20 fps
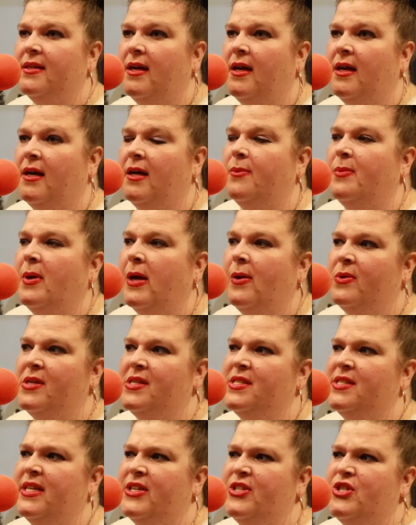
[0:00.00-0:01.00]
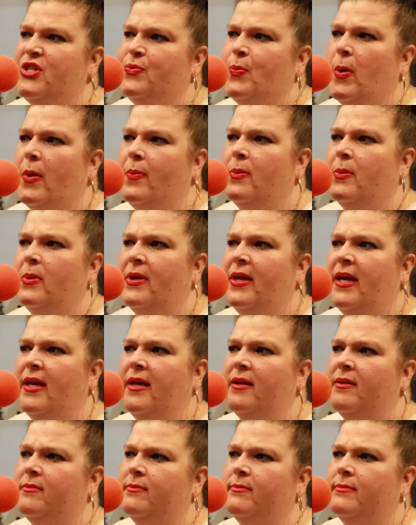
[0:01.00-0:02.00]
I want to say she's probably
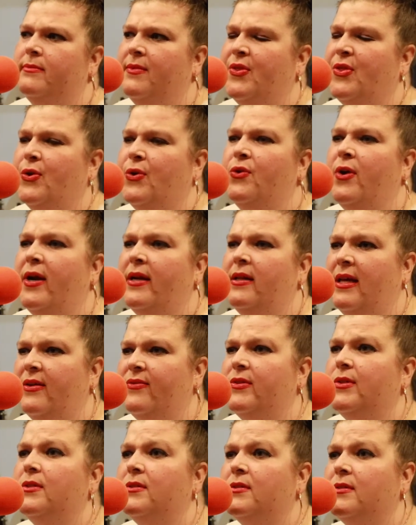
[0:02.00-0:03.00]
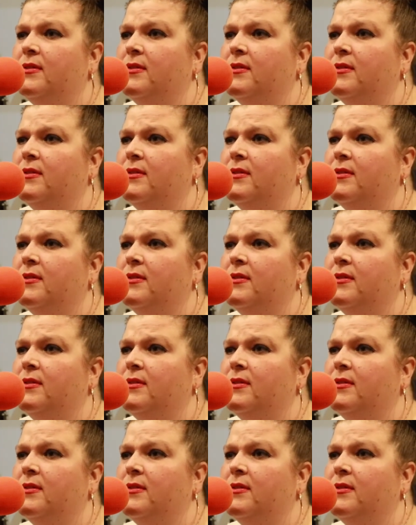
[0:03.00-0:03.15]
third grade level.